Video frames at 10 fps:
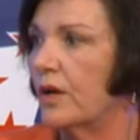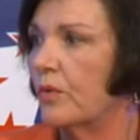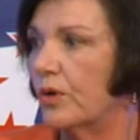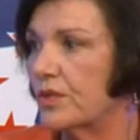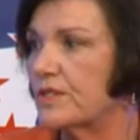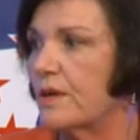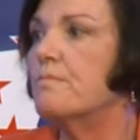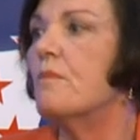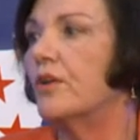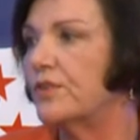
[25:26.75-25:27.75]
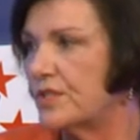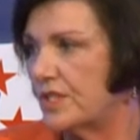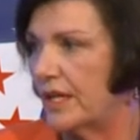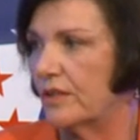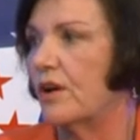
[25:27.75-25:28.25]
what is the modern
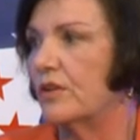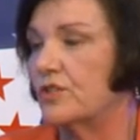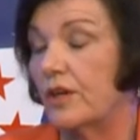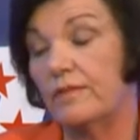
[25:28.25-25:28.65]
technology.